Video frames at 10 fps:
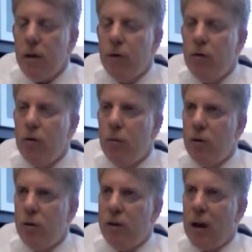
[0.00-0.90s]
a tumor
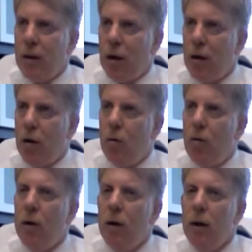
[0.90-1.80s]
is down low,
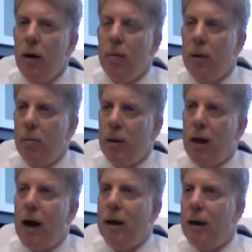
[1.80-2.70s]
it could be
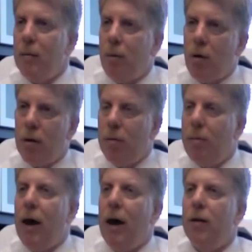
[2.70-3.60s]
blocking part of the
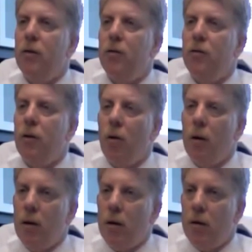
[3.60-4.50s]
passage, so
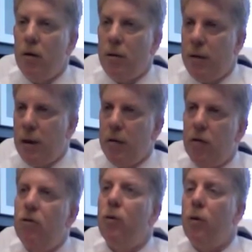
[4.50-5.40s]
it could thin the
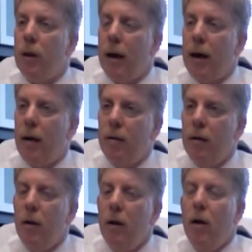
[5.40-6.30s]
stool out.
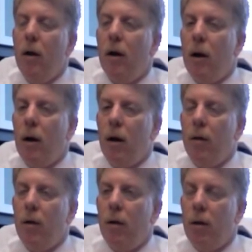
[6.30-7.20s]

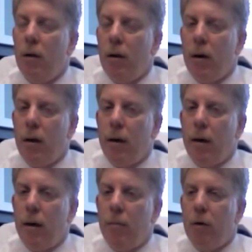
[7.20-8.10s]
The
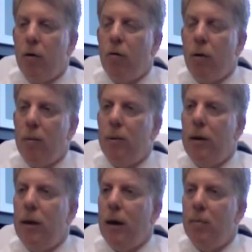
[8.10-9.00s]

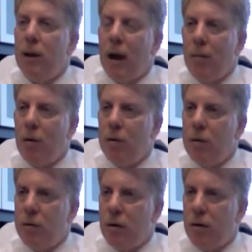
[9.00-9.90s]
crampy abdominal
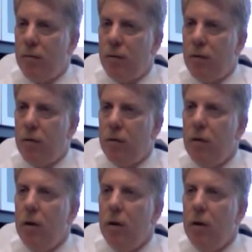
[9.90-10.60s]
discomfort,